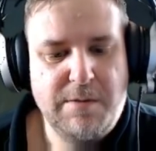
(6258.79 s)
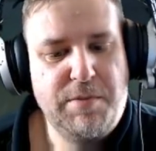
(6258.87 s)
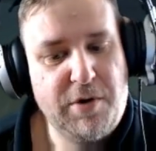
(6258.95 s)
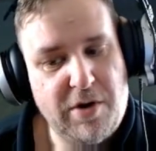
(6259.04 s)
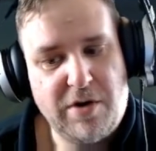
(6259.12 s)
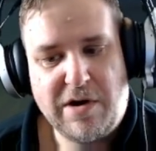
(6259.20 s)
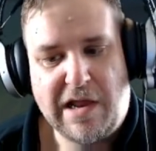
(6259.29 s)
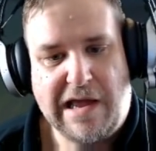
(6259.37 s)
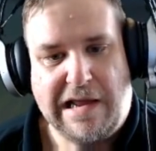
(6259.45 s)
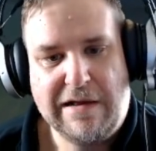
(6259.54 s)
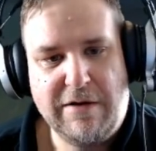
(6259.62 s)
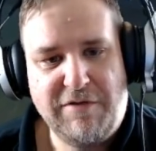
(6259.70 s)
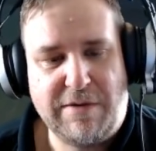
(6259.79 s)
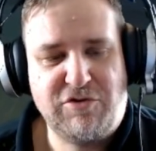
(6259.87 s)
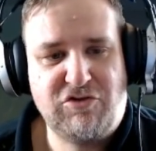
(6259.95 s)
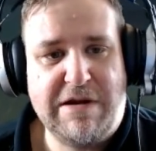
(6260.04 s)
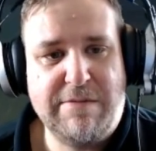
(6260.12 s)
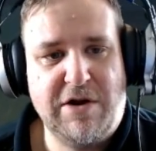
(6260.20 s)
But like if I'm
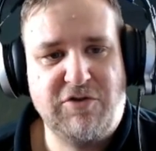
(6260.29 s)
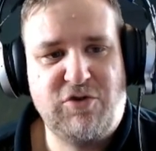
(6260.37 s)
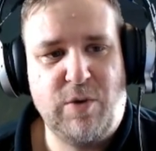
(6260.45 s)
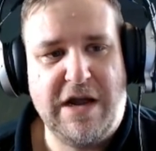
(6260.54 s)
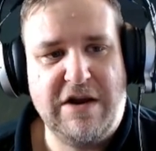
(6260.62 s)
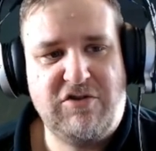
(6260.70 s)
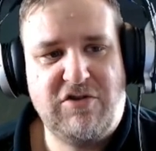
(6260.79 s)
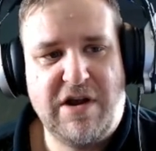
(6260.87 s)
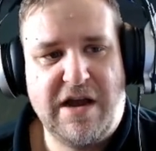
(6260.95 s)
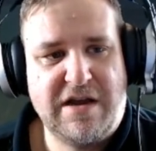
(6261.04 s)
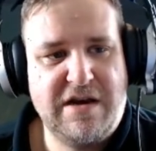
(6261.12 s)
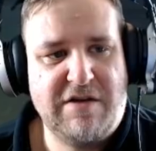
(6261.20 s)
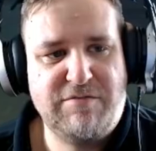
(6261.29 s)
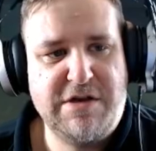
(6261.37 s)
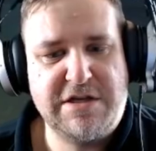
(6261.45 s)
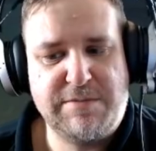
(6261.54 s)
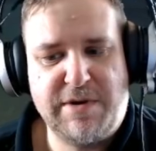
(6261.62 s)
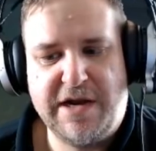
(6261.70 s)
streaming on Twitch, I can have
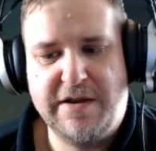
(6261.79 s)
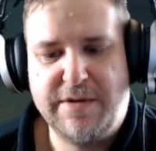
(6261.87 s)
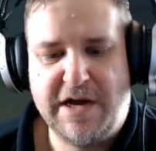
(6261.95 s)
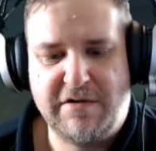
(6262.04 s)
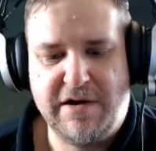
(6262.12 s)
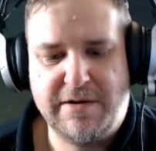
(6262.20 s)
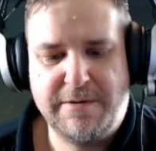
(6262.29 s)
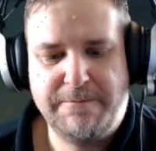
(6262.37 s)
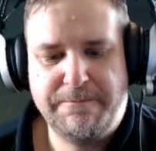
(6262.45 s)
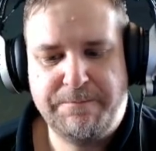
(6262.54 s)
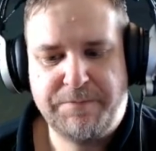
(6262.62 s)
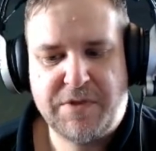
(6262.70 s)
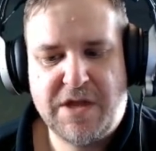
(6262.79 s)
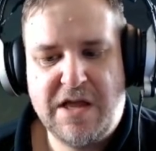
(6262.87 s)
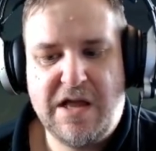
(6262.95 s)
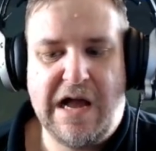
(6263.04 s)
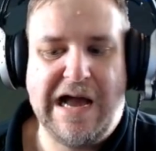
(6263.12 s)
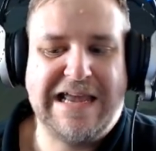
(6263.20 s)
music playing in the background.
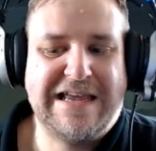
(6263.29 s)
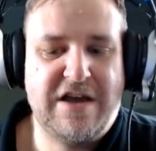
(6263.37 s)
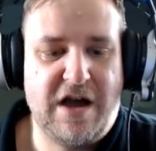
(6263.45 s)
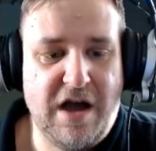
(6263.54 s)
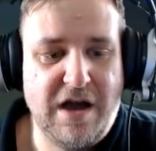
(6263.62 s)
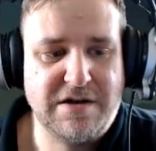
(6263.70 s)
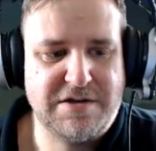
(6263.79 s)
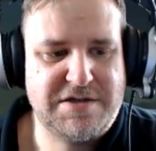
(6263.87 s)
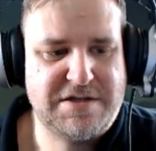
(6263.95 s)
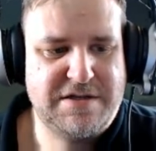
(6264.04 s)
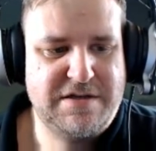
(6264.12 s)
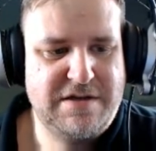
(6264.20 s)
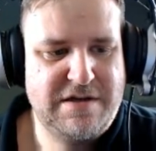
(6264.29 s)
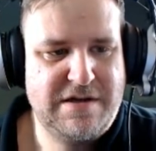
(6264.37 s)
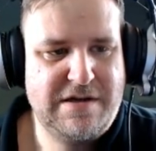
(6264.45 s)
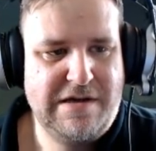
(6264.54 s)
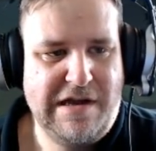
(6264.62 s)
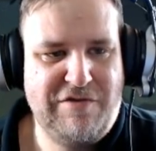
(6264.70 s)
I can't
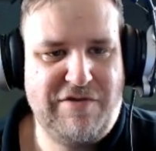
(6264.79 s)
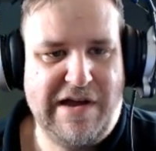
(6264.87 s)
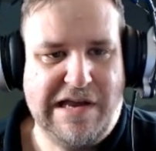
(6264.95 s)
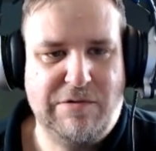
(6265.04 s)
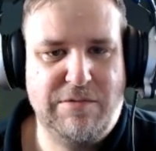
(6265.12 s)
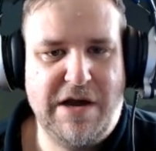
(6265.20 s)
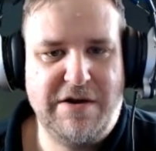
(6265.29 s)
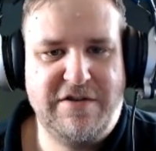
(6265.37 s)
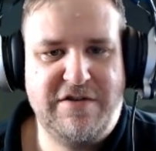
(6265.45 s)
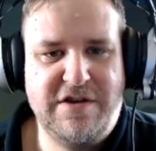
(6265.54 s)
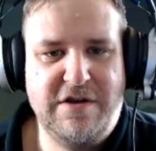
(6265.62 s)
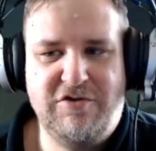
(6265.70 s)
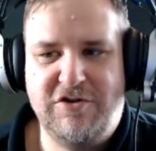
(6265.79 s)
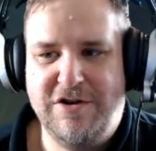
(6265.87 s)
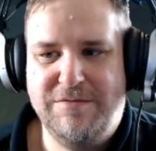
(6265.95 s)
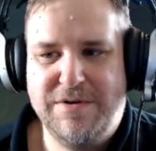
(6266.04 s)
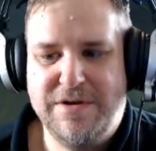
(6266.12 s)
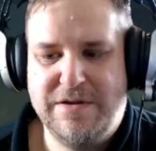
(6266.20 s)
if I upload it to
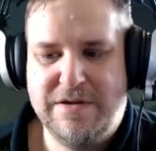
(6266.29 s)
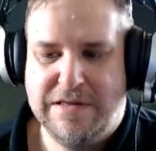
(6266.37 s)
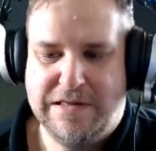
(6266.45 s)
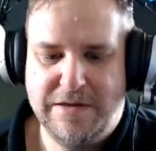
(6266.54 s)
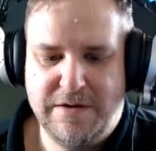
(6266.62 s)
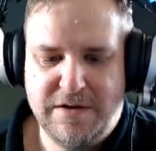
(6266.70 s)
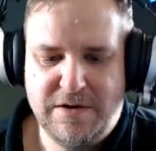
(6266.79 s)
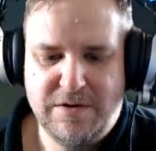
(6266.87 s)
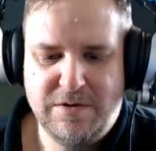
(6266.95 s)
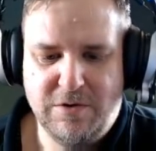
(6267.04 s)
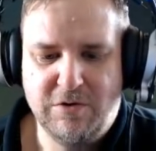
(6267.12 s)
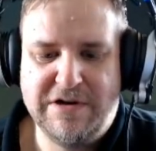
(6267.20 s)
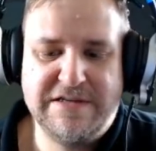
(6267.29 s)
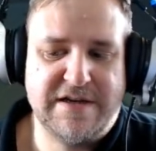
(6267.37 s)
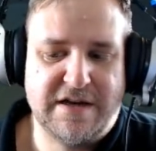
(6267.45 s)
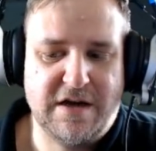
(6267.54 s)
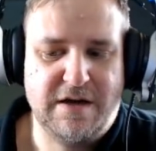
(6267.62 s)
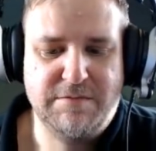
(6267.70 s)
YouTube. Or at least
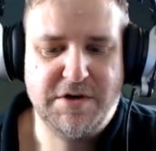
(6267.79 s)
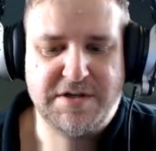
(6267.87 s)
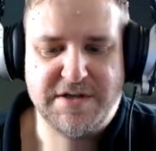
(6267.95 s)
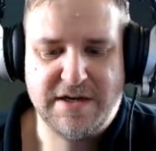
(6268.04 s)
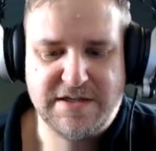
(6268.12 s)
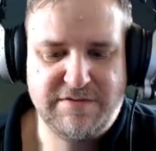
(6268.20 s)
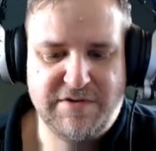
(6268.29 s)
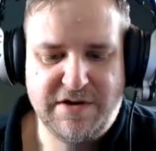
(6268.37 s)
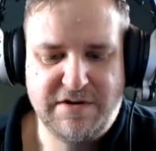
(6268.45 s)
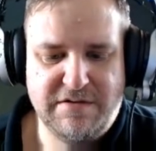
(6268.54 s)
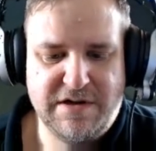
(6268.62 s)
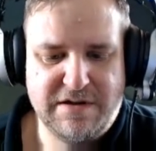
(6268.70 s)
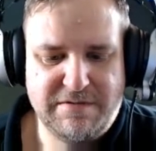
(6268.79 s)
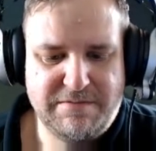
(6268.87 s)
I can't monetize it if I do that.